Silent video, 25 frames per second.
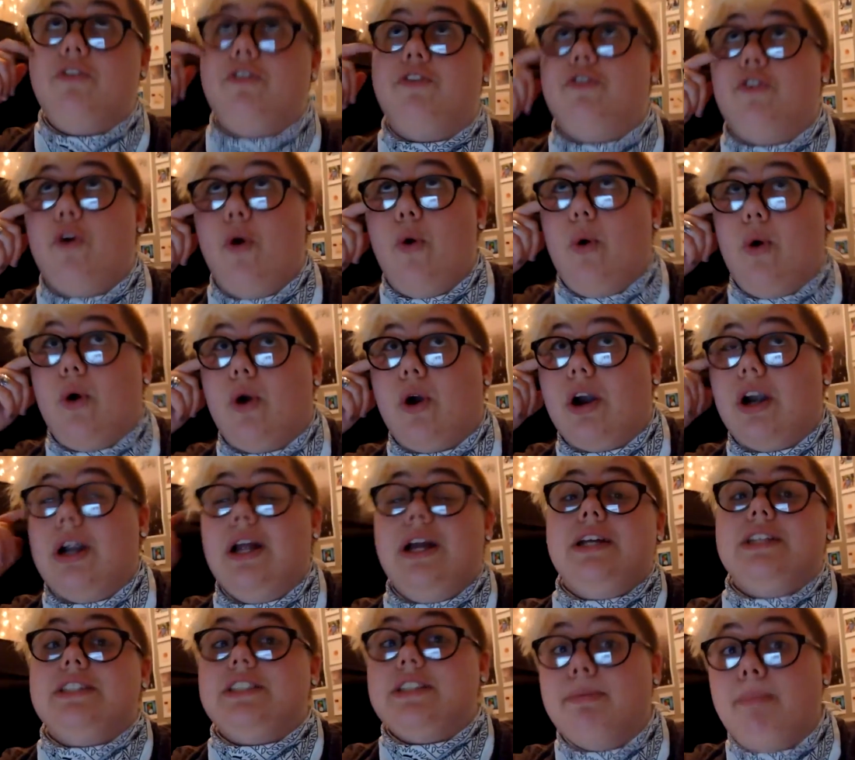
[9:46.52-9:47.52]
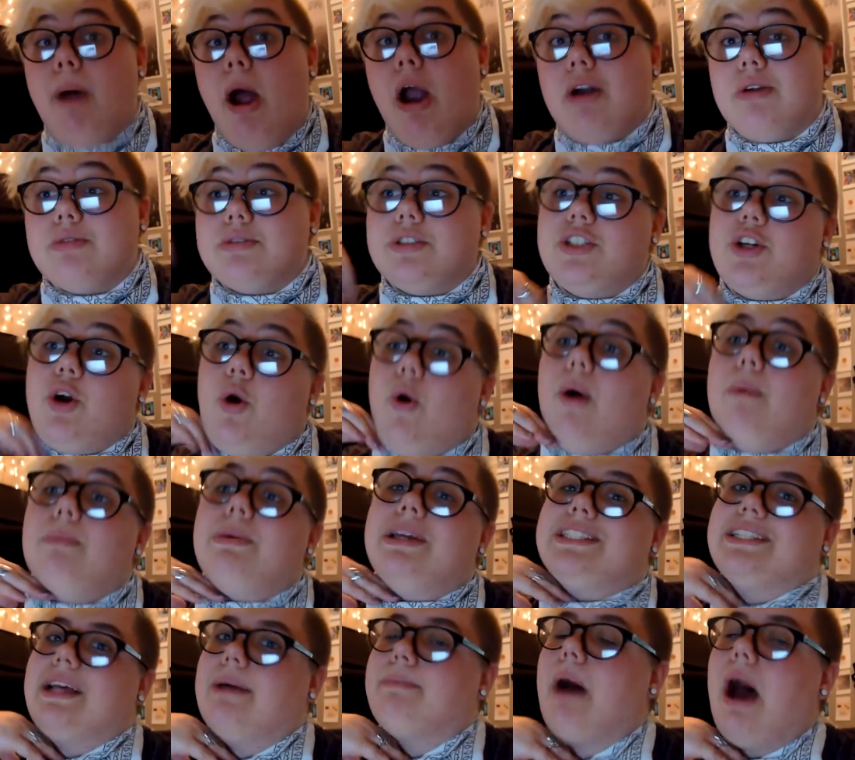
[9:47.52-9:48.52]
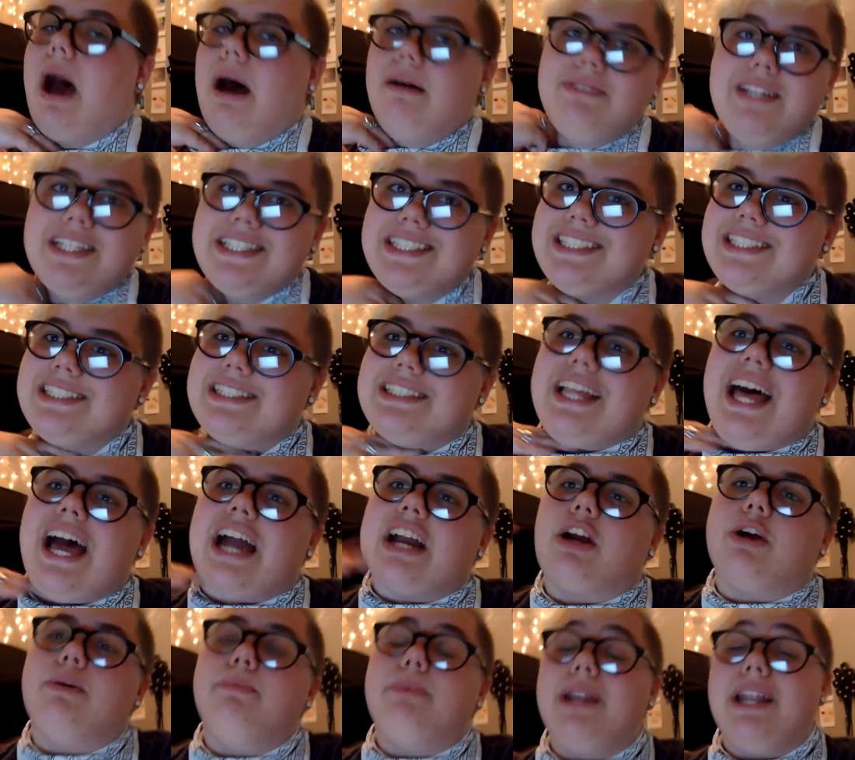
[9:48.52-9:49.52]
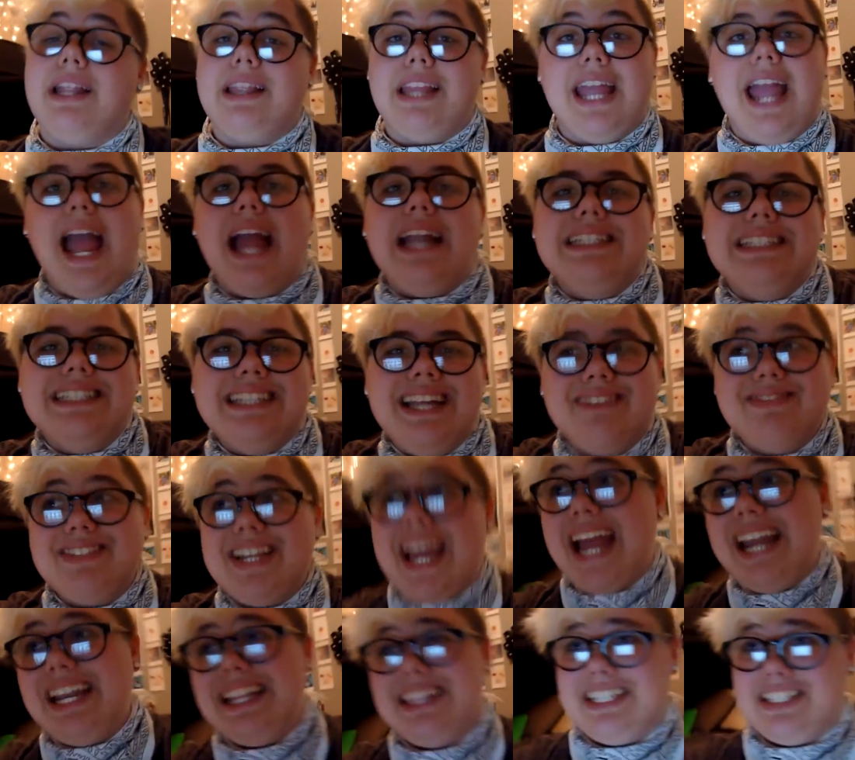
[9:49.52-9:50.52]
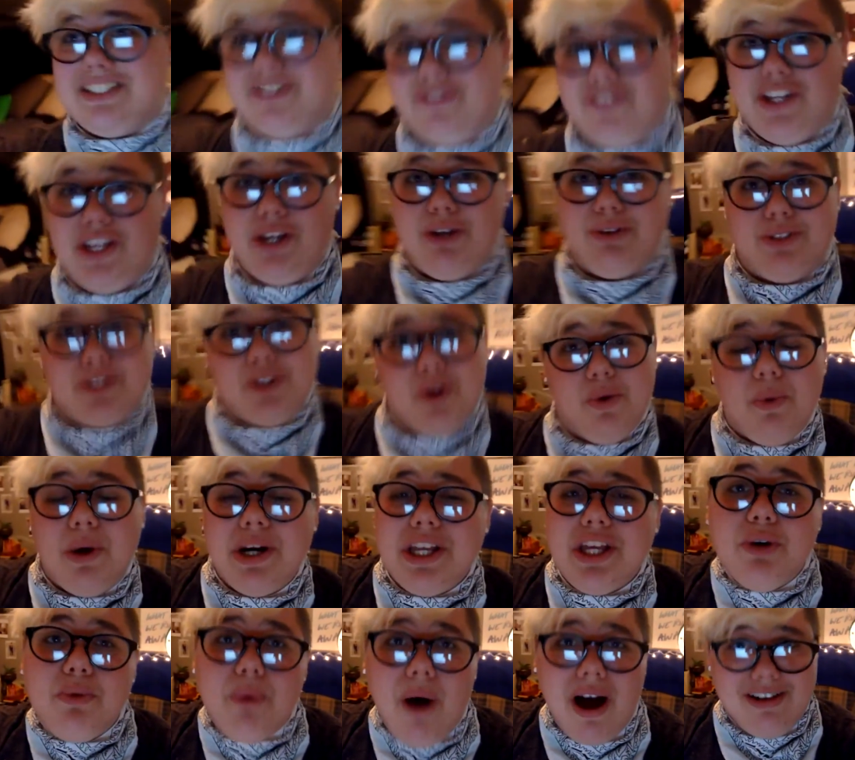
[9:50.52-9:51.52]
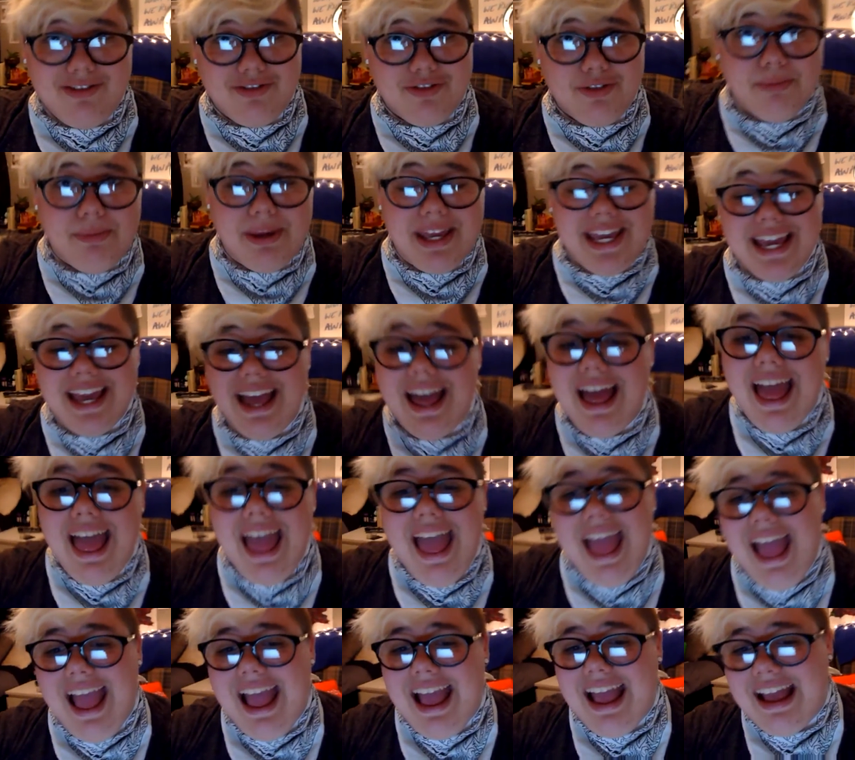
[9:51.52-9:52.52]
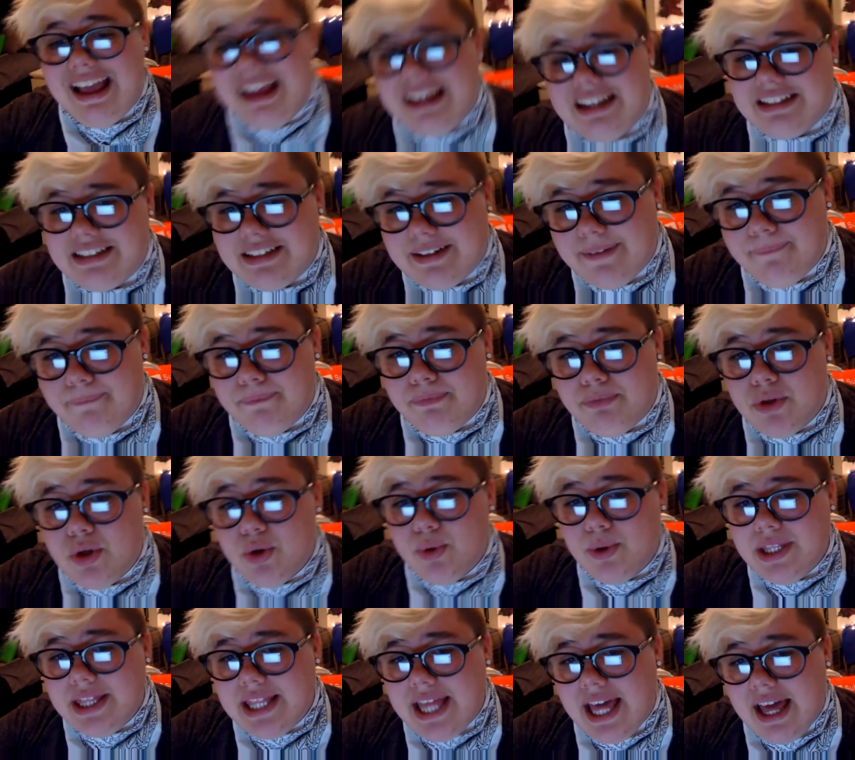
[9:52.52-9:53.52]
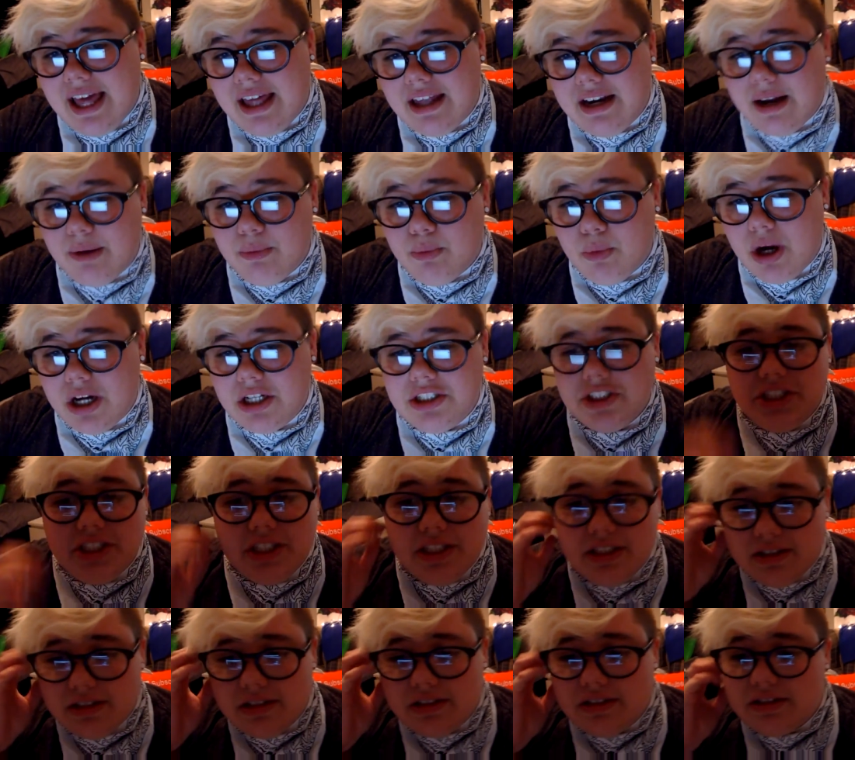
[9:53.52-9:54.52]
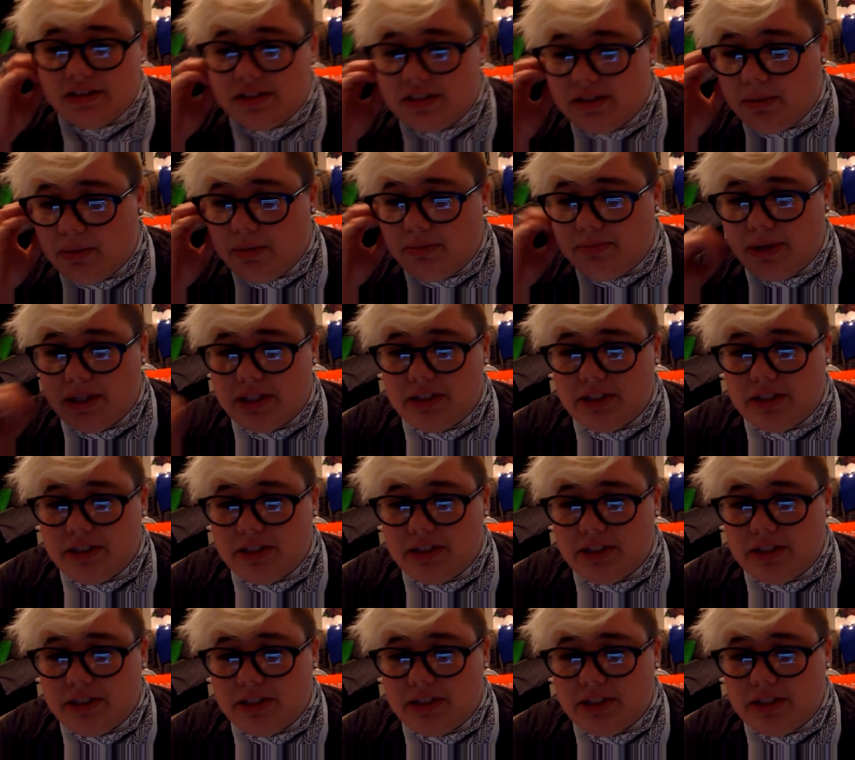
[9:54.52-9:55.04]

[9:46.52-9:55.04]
for tomorrow to go up because I'm obviously a slacker, but like I didn't have to edit this video, so what do you want from me? And doing that, I'm watching some of my